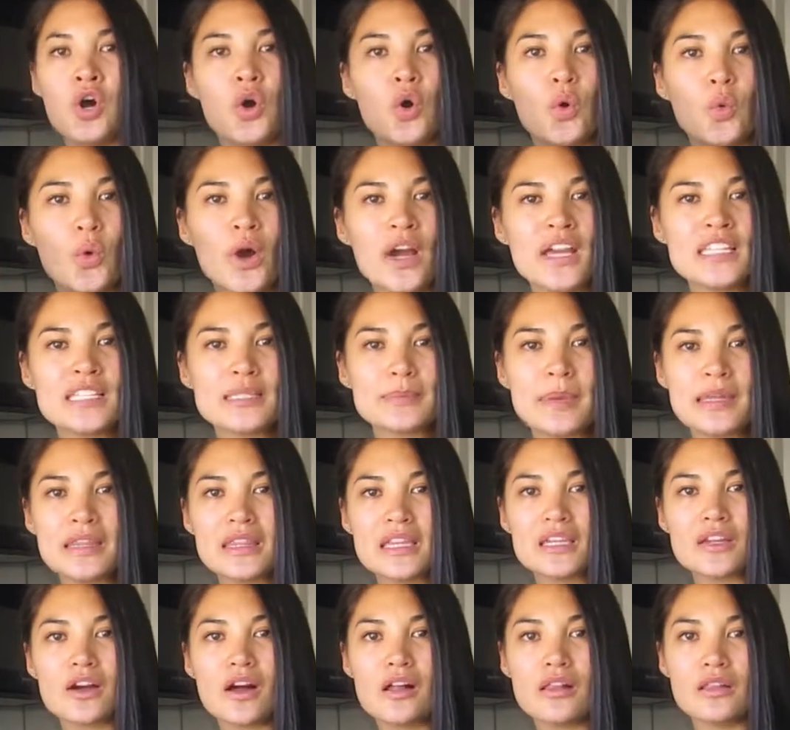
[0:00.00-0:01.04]
why spend
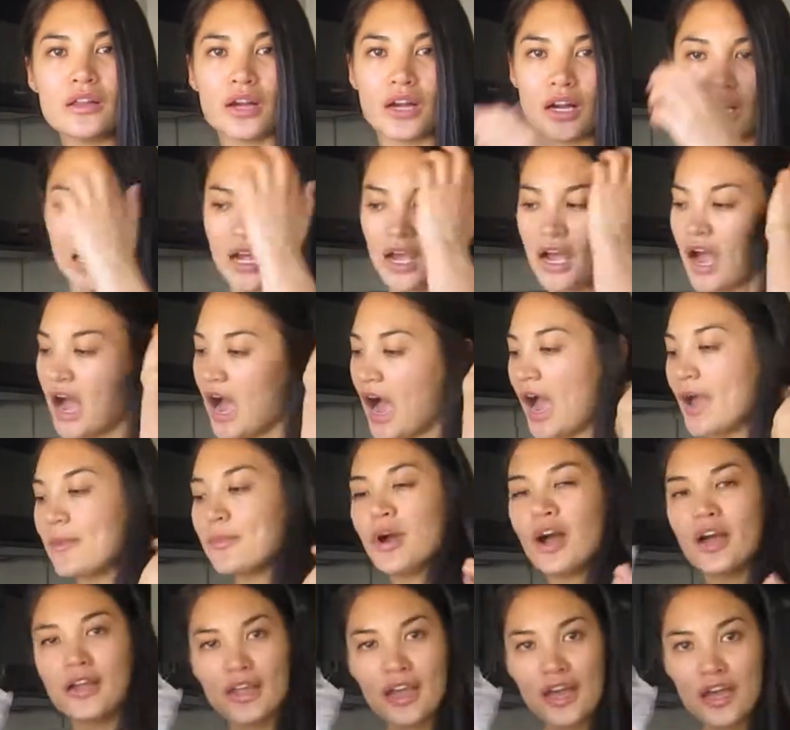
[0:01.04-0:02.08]
the $1? I
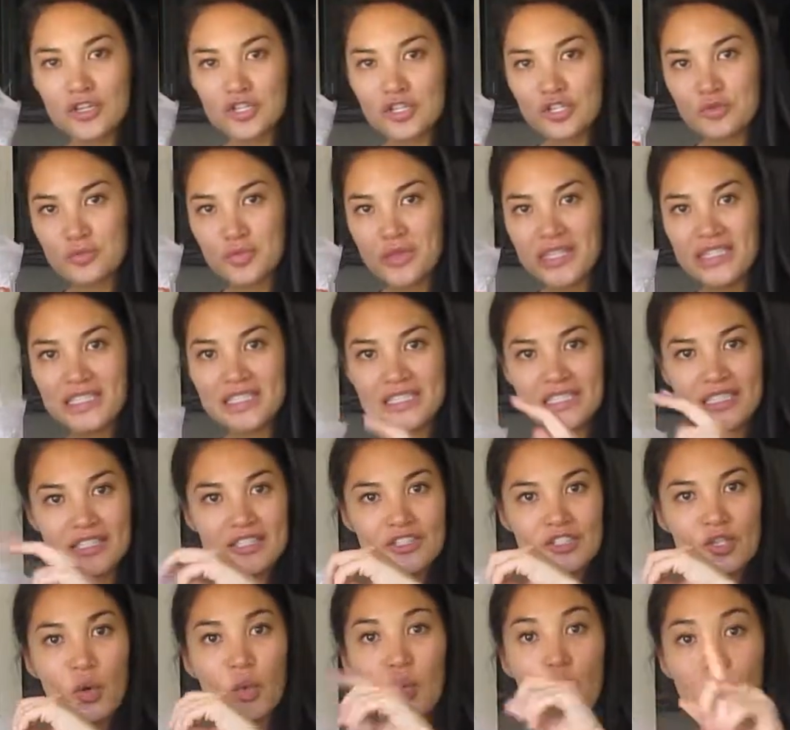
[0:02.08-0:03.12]
bought cashew pieces,
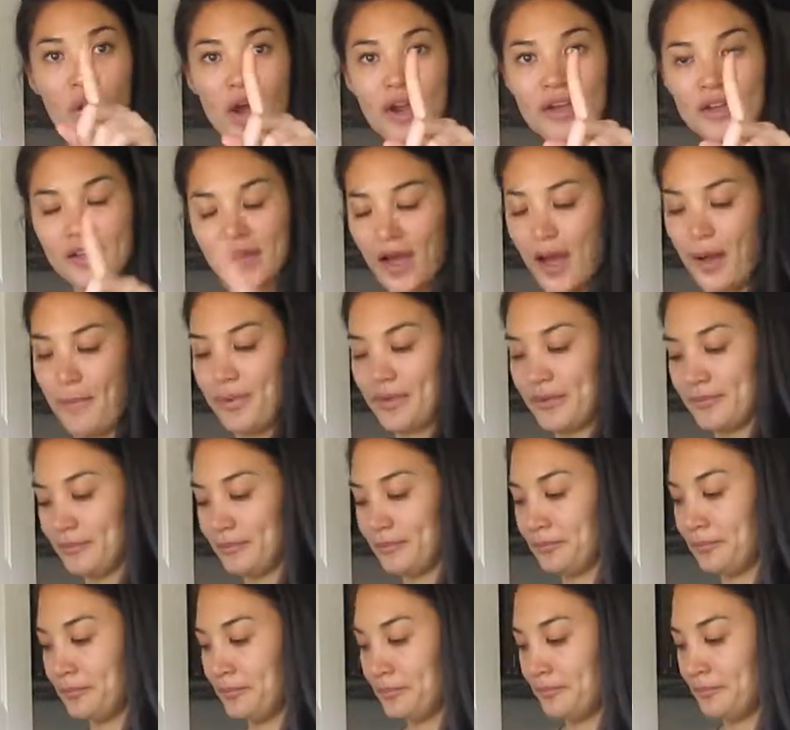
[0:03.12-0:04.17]
so 1 cup.
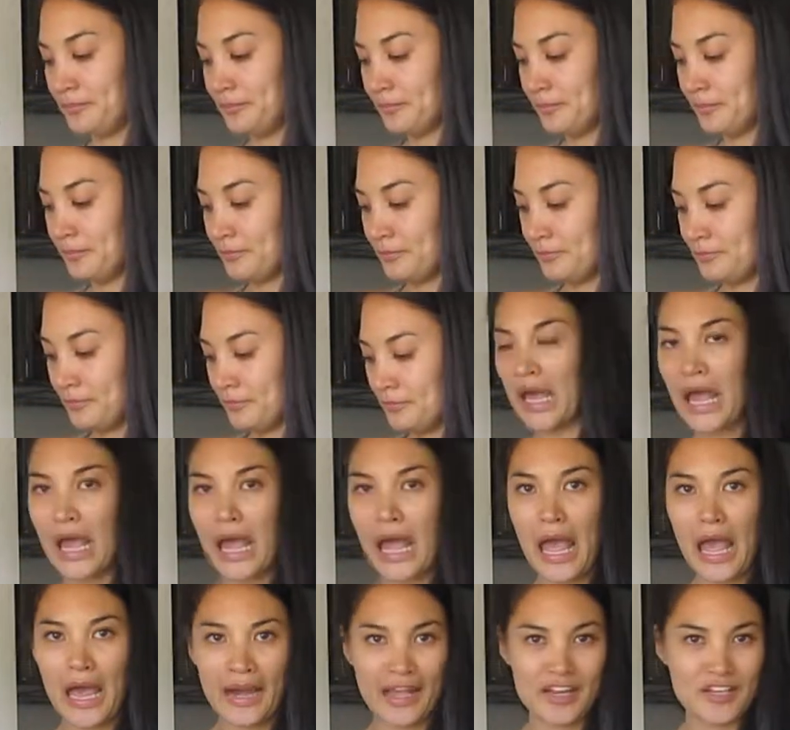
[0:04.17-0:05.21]

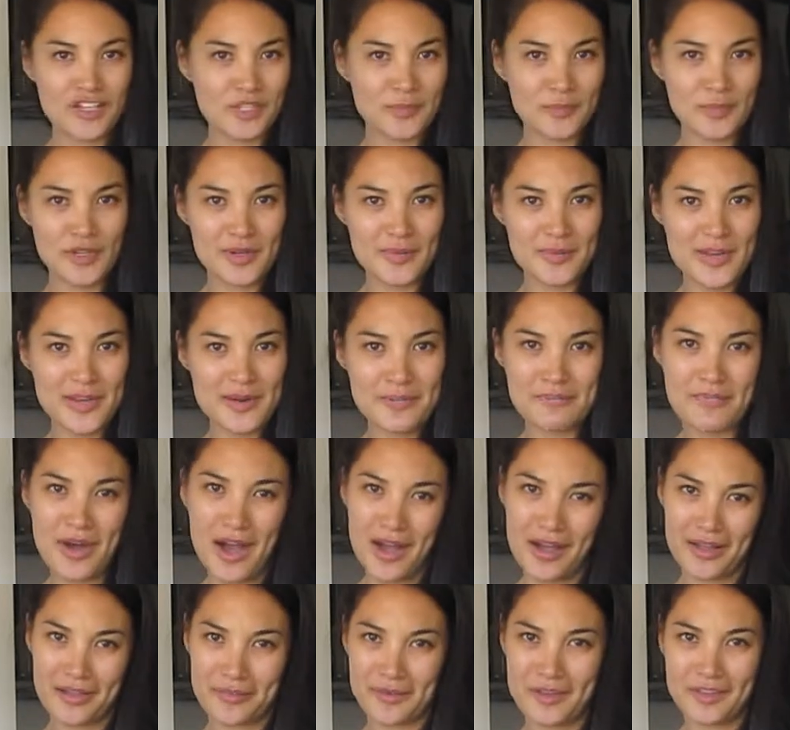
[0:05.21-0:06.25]
And I just put them in a
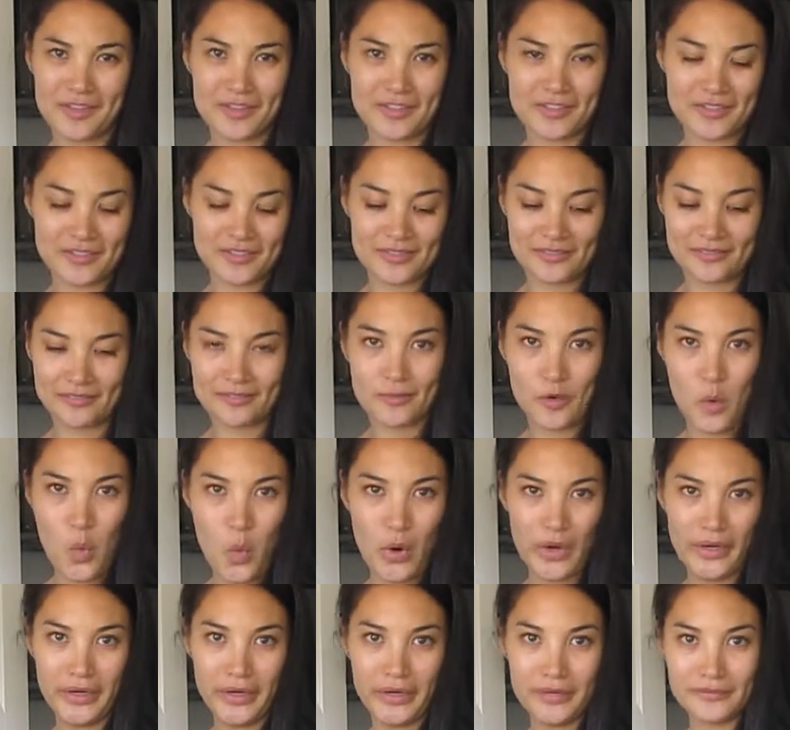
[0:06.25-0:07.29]
mug because
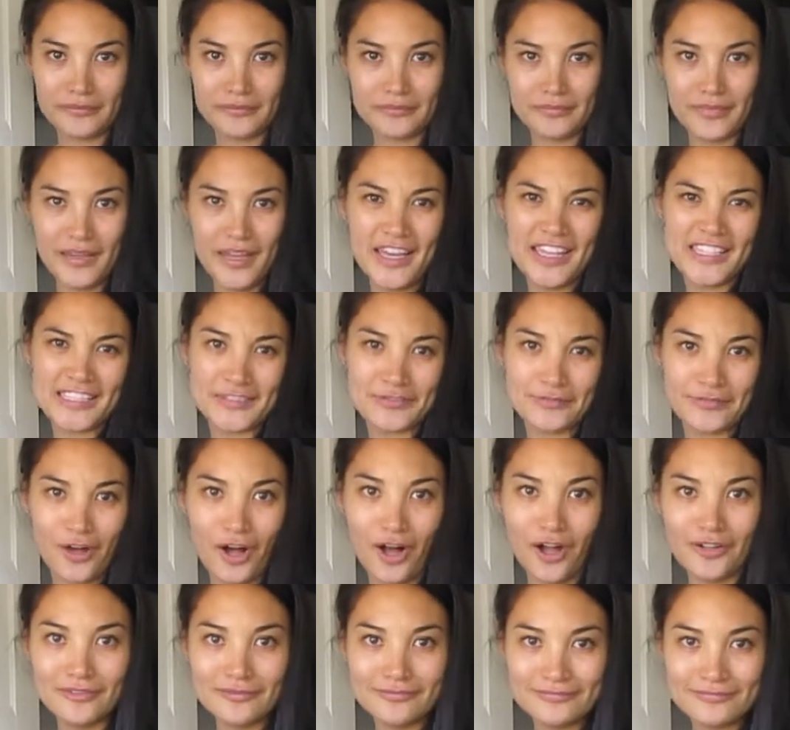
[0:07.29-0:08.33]
why not? It's
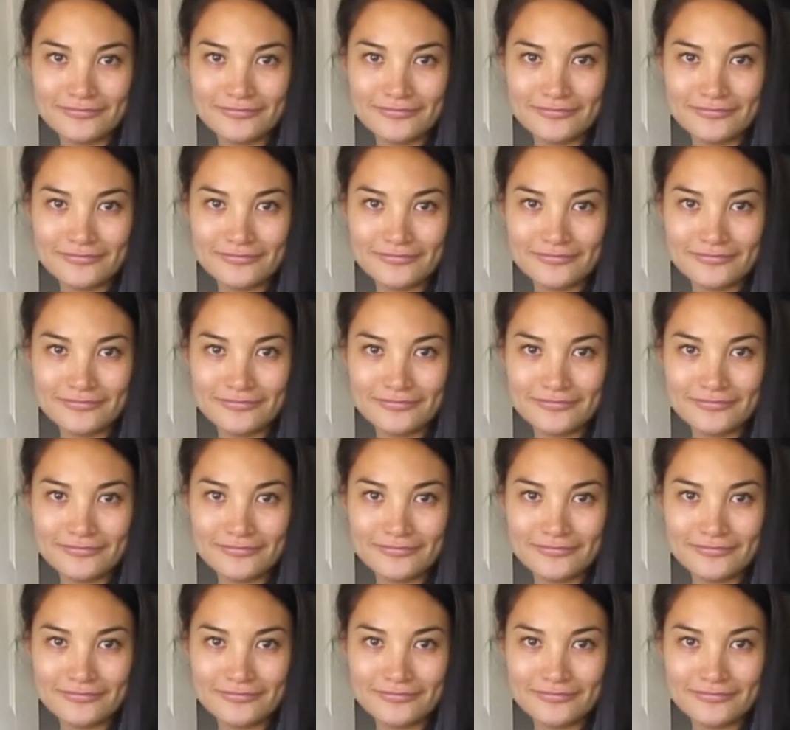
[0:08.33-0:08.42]
fall.